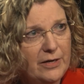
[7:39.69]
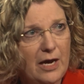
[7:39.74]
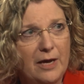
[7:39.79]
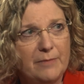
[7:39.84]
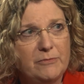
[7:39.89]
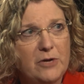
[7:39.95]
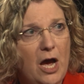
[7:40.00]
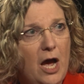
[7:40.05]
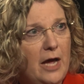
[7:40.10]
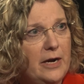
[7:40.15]
I'm
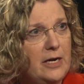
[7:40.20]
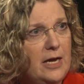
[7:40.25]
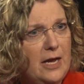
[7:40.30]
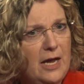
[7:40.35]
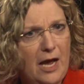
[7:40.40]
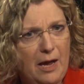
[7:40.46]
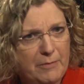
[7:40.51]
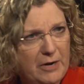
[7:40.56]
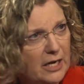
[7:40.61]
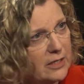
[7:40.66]
not
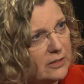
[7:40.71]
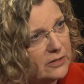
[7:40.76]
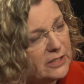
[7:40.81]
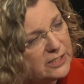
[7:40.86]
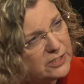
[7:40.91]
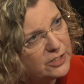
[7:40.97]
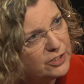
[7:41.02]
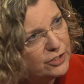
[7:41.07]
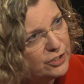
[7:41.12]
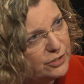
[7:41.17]
going to
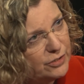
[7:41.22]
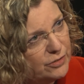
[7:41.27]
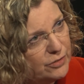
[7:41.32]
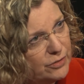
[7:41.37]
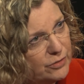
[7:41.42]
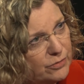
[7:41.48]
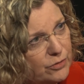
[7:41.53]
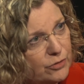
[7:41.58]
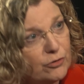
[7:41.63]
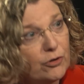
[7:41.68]
listen to
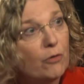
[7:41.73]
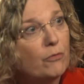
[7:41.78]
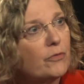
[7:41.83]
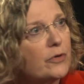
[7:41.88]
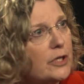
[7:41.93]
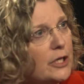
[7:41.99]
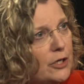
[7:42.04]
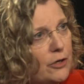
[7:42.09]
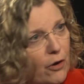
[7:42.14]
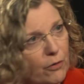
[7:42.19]
you. You don't
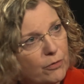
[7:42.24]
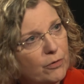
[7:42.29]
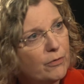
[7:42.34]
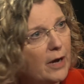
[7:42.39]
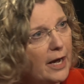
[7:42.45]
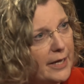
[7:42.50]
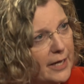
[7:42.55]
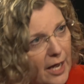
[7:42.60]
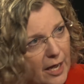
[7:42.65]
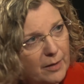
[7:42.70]
really know who
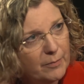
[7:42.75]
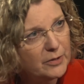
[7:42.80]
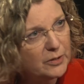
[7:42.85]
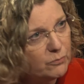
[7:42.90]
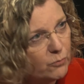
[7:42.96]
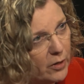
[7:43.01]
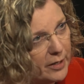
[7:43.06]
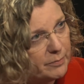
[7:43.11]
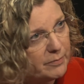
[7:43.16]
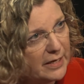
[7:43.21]
I am and
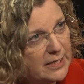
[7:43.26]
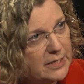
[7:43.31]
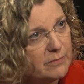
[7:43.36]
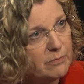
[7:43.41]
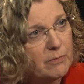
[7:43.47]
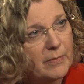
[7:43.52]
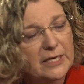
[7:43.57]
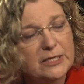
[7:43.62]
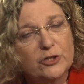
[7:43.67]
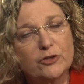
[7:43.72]
what
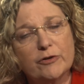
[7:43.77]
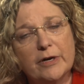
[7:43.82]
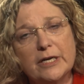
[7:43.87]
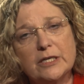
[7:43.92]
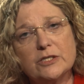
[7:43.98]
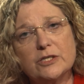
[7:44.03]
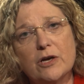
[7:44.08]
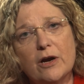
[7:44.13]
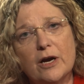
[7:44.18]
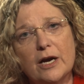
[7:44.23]
my
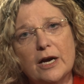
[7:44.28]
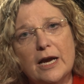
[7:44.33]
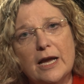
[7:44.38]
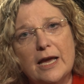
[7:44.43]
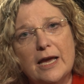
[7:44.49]
strengths are.